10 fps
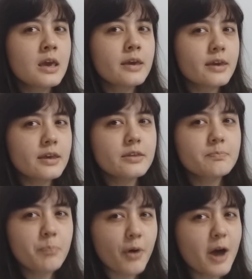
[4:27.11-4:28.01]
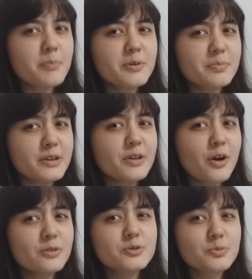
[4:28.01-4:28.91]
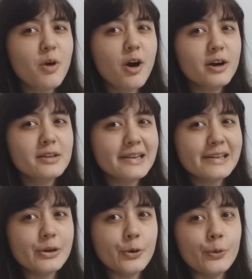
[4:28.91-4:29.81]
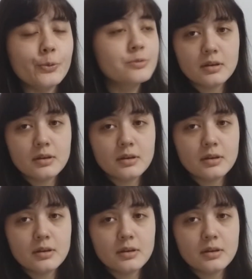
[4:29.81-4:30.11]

he probably knows more than you.